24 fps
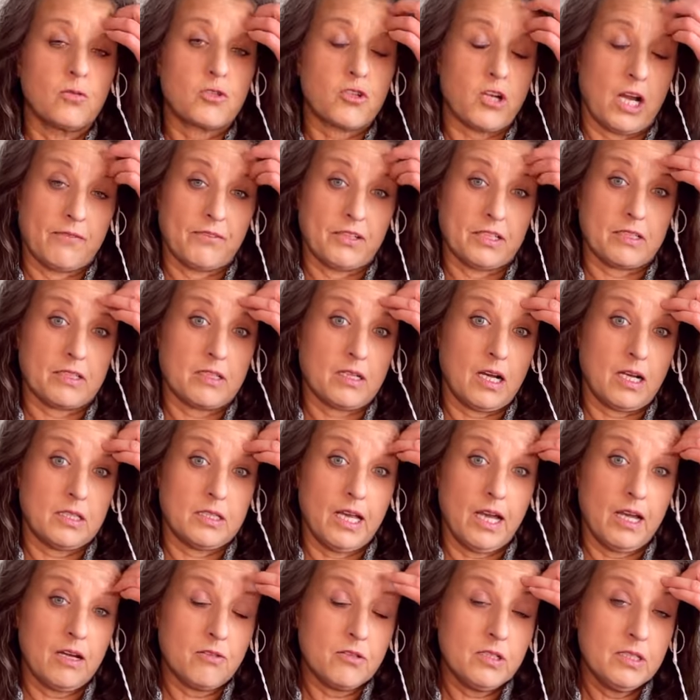traffic
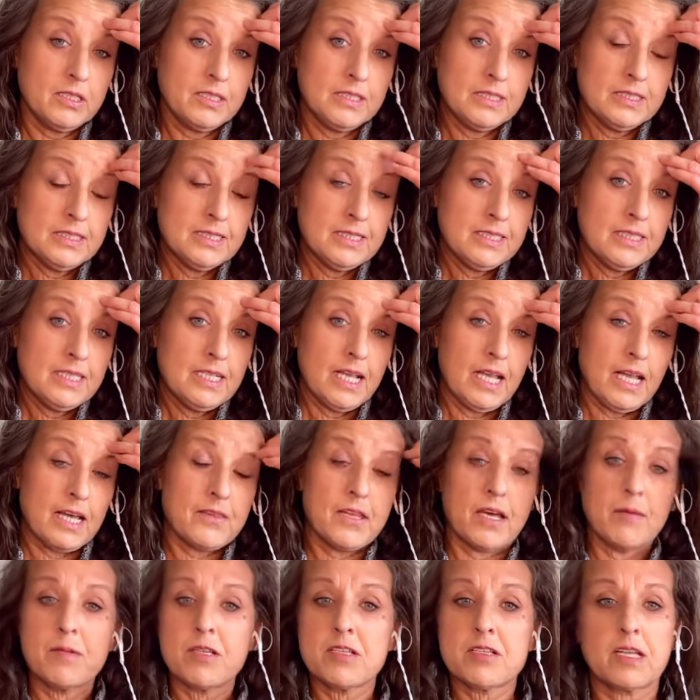allowed. And
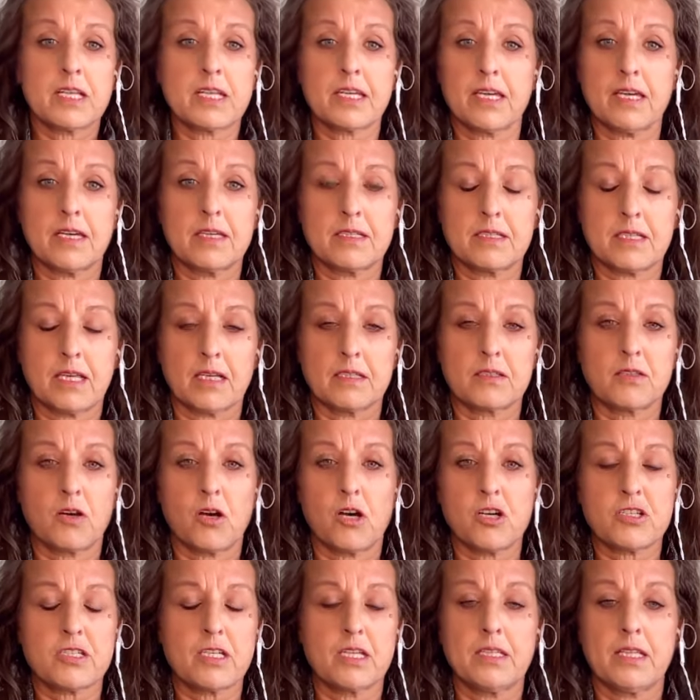that means they can't get
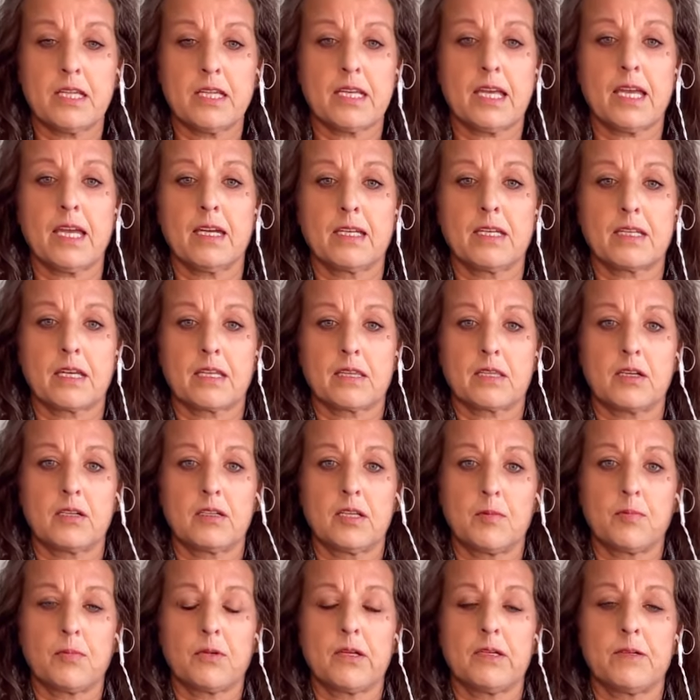logs in, they can't get their
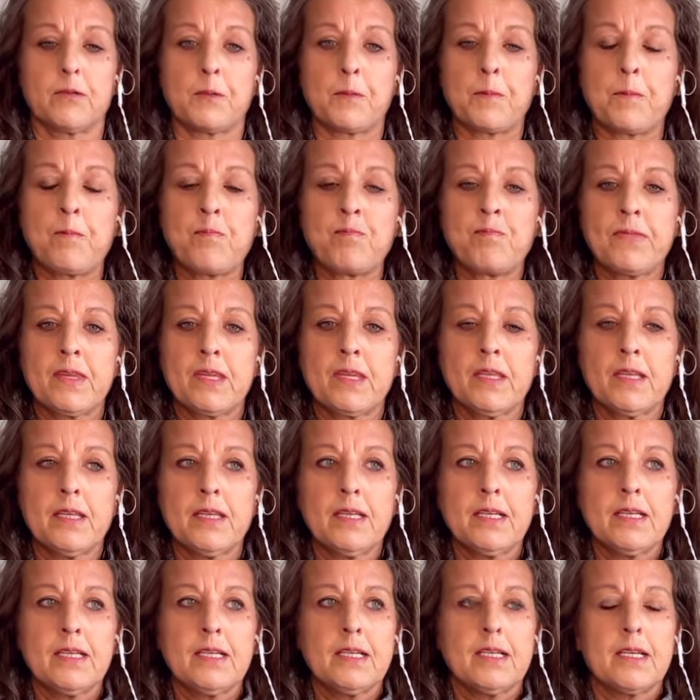lumber
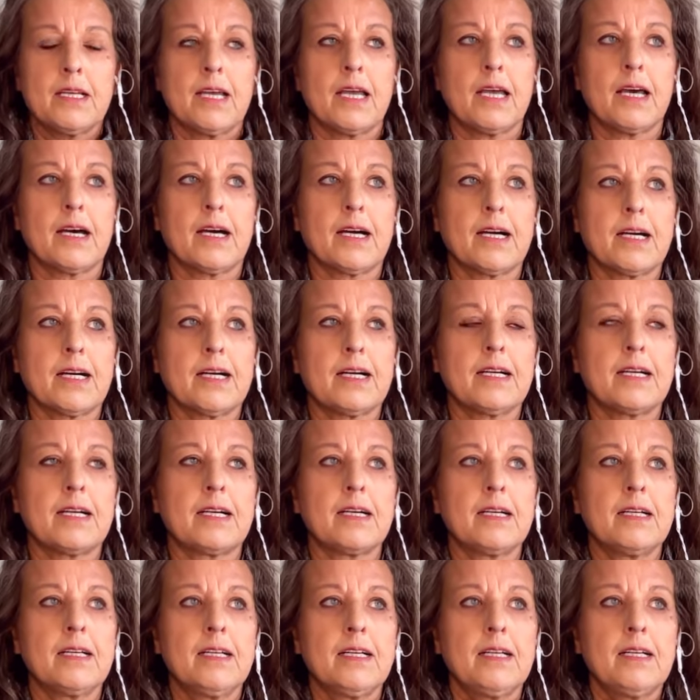out.
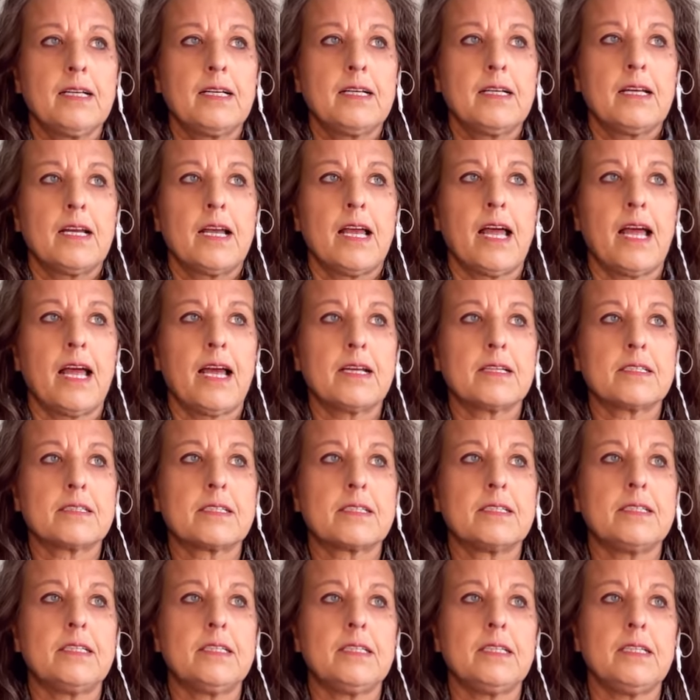
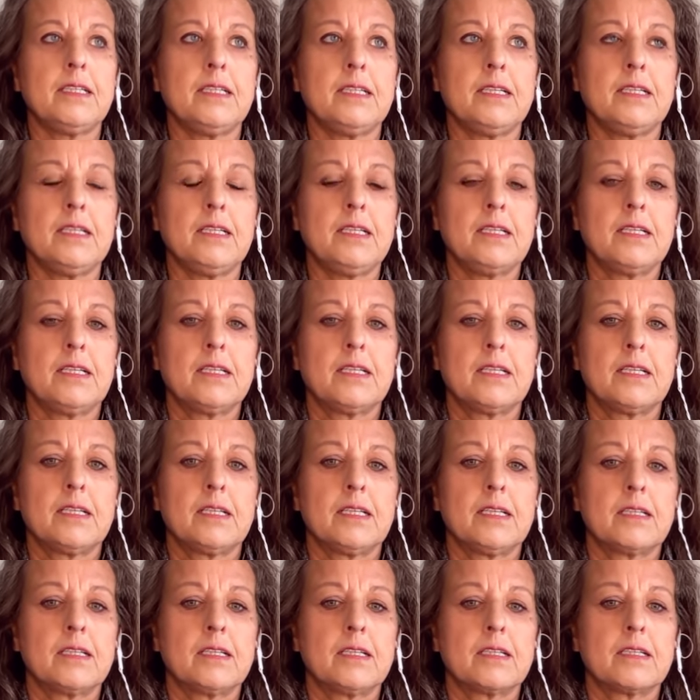And the
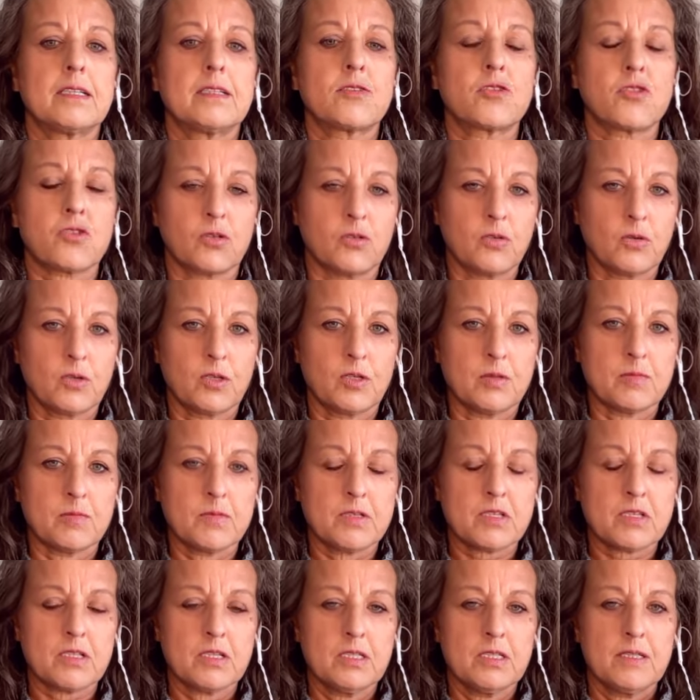storms,